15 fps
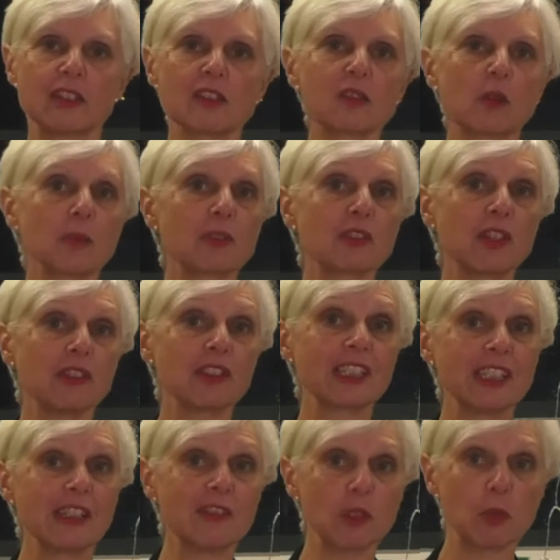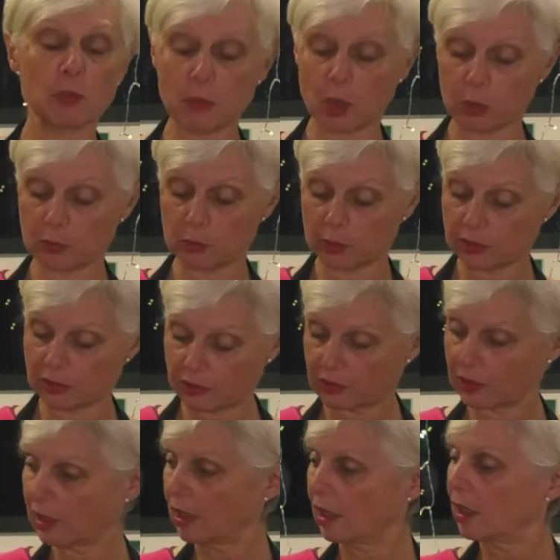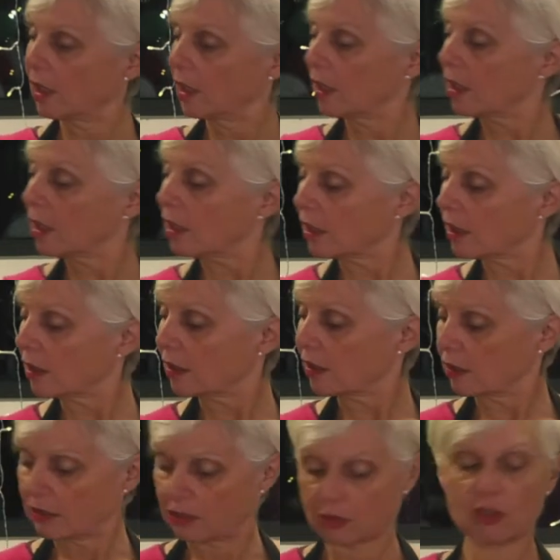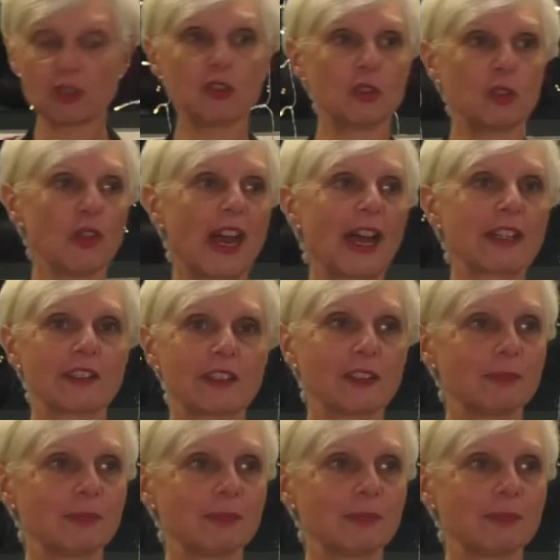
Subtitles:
So I'm just going to give you a moment to do that.